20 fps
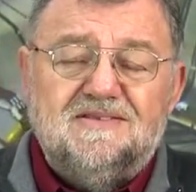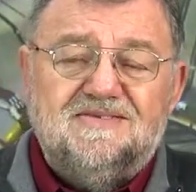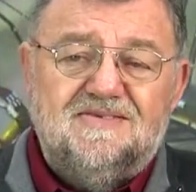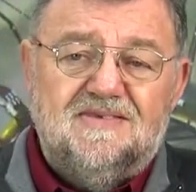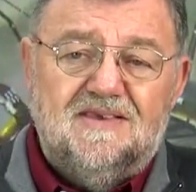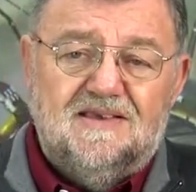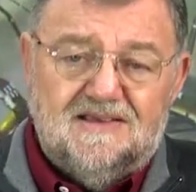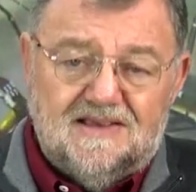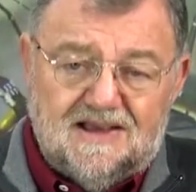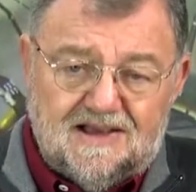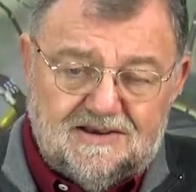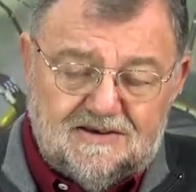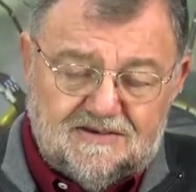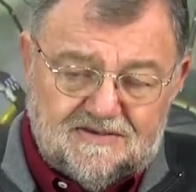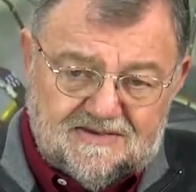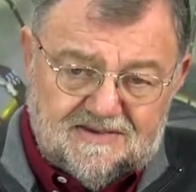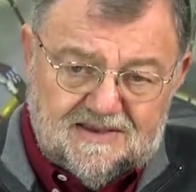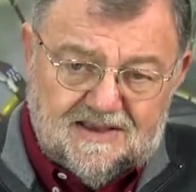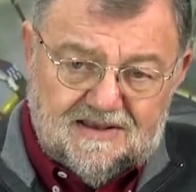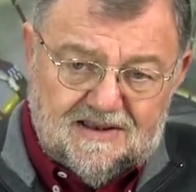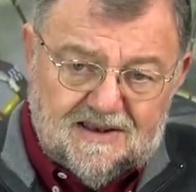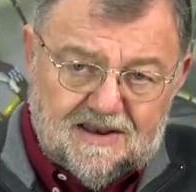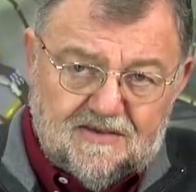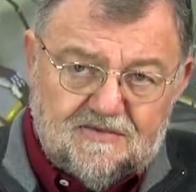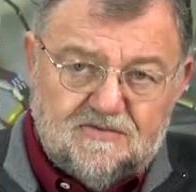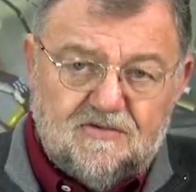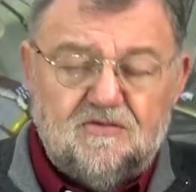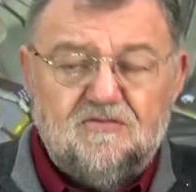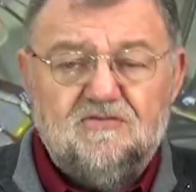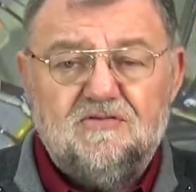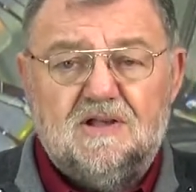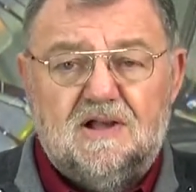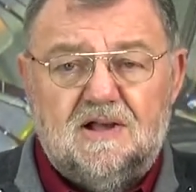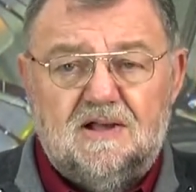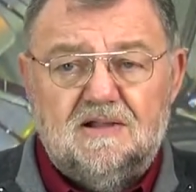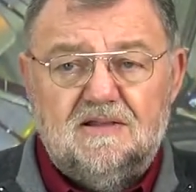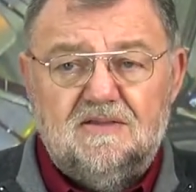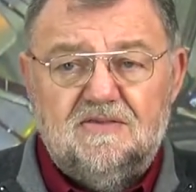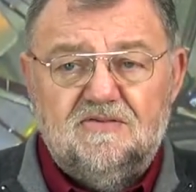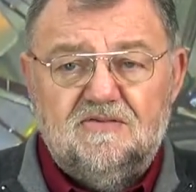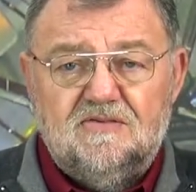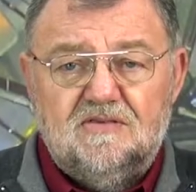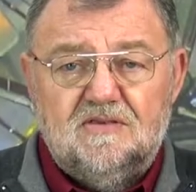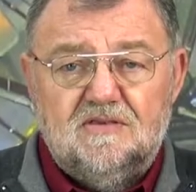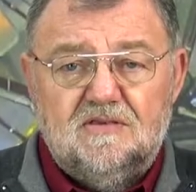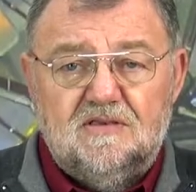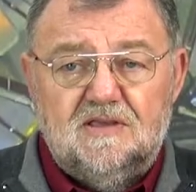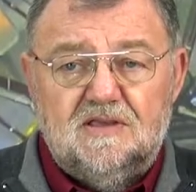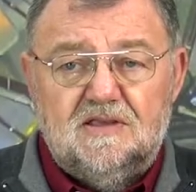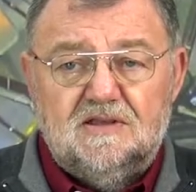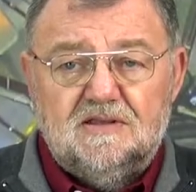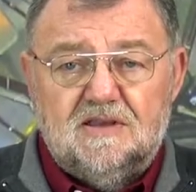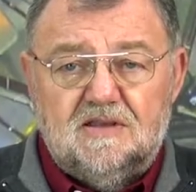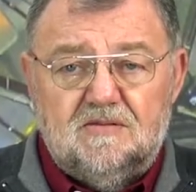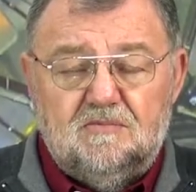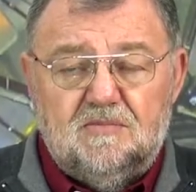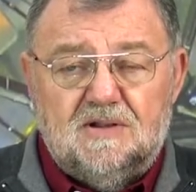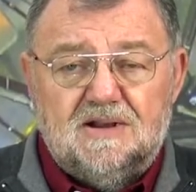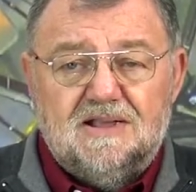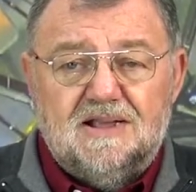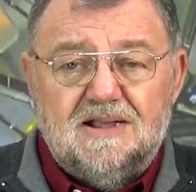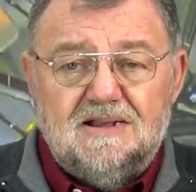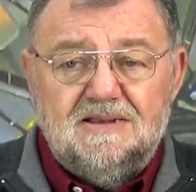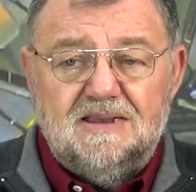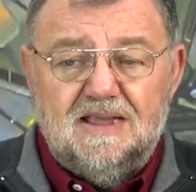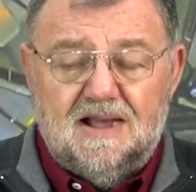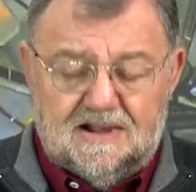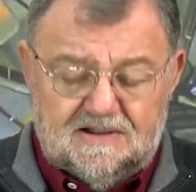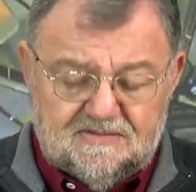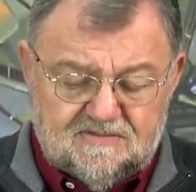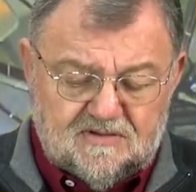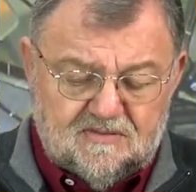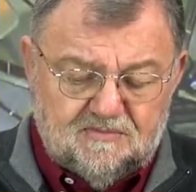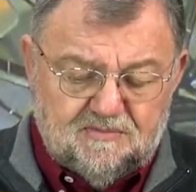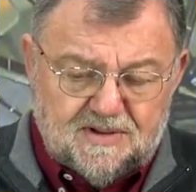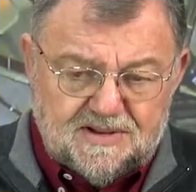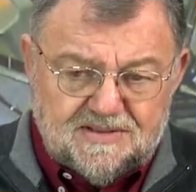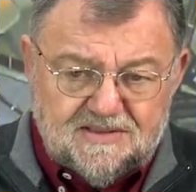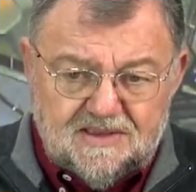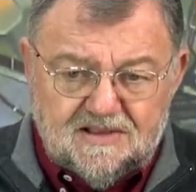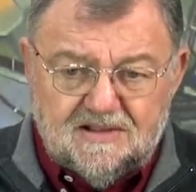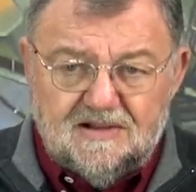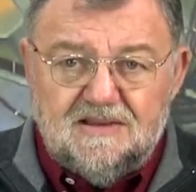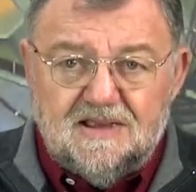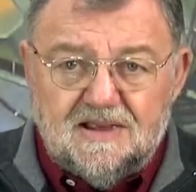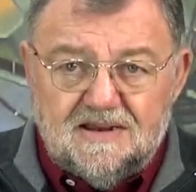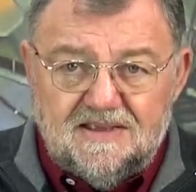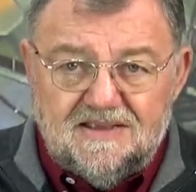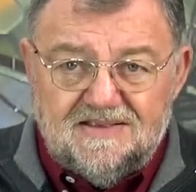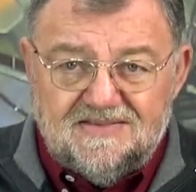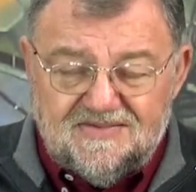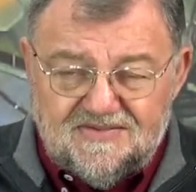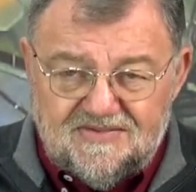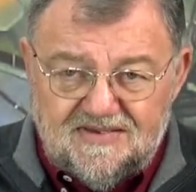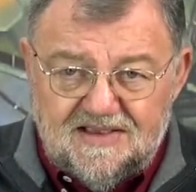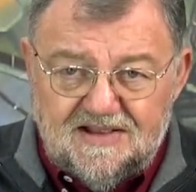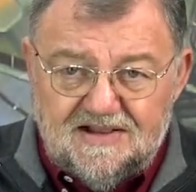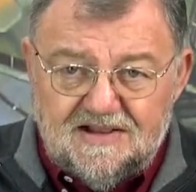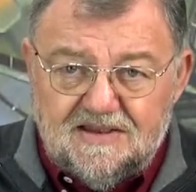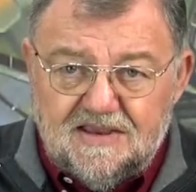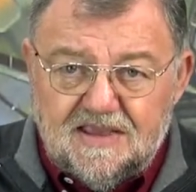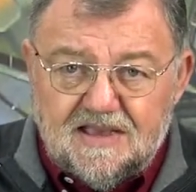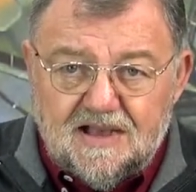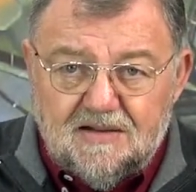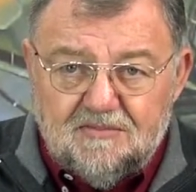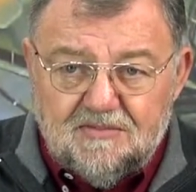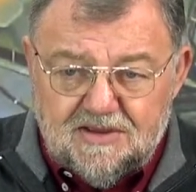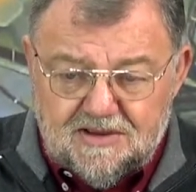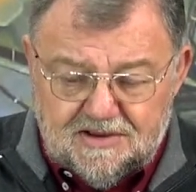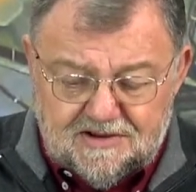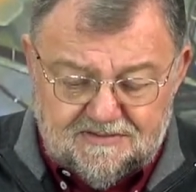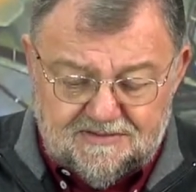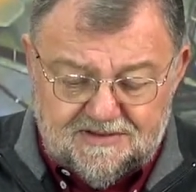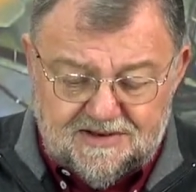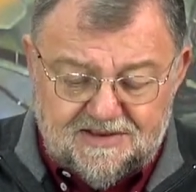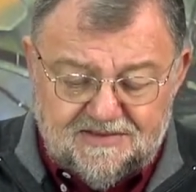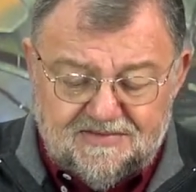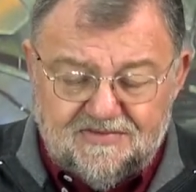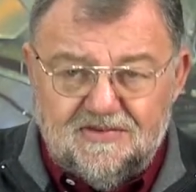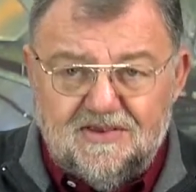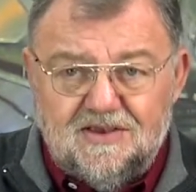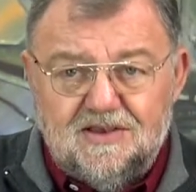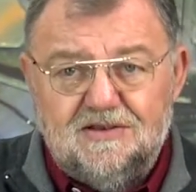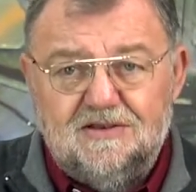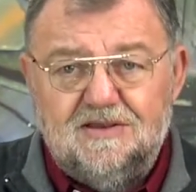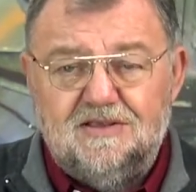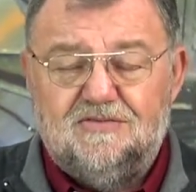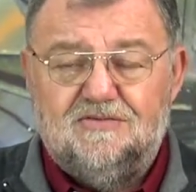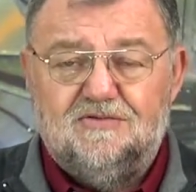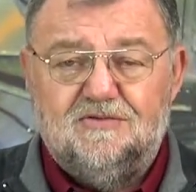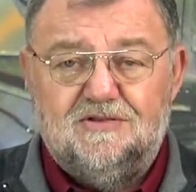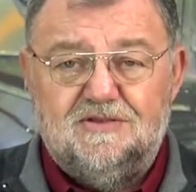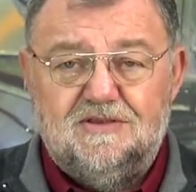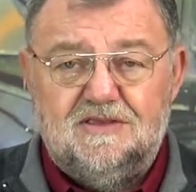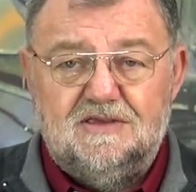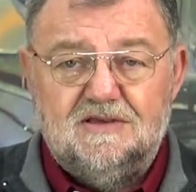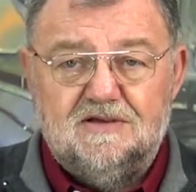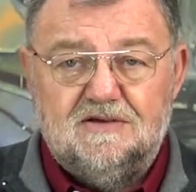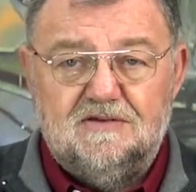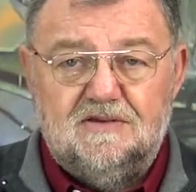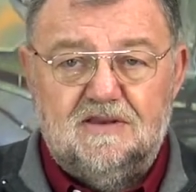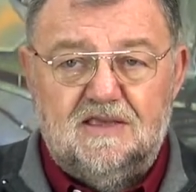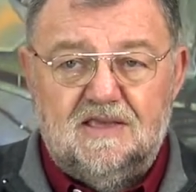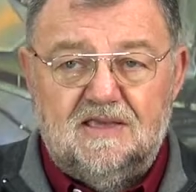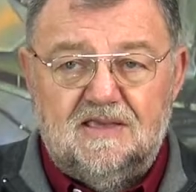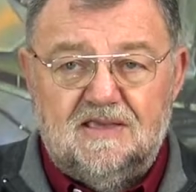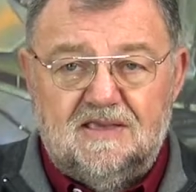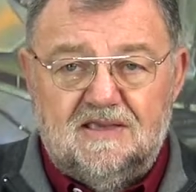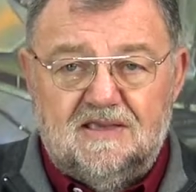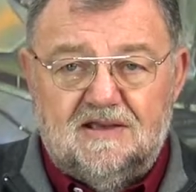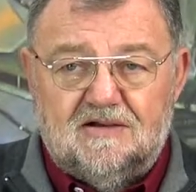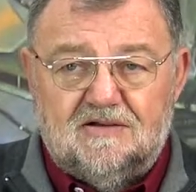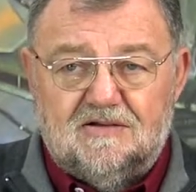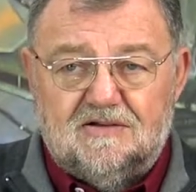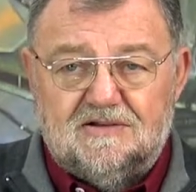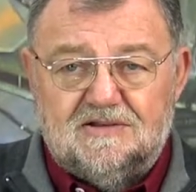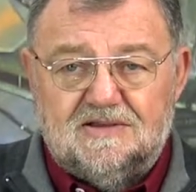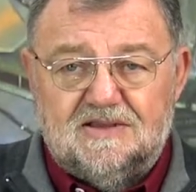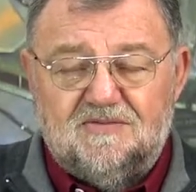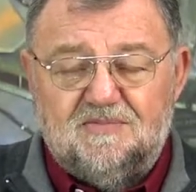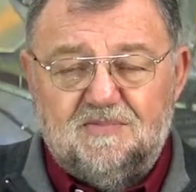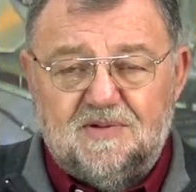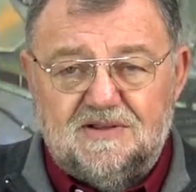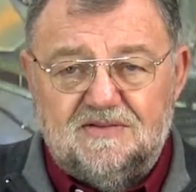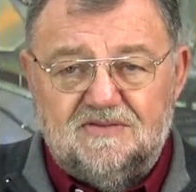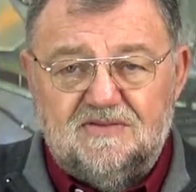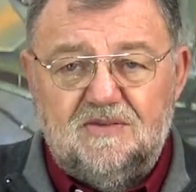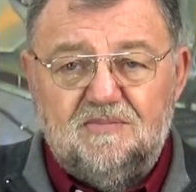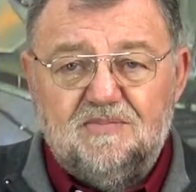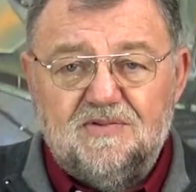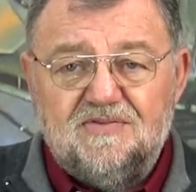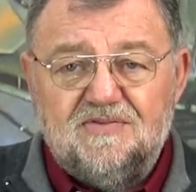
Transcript: There are different measuring methods. Today you measure lots using a laser beam, because the single particle you cannot count, you cannot see them,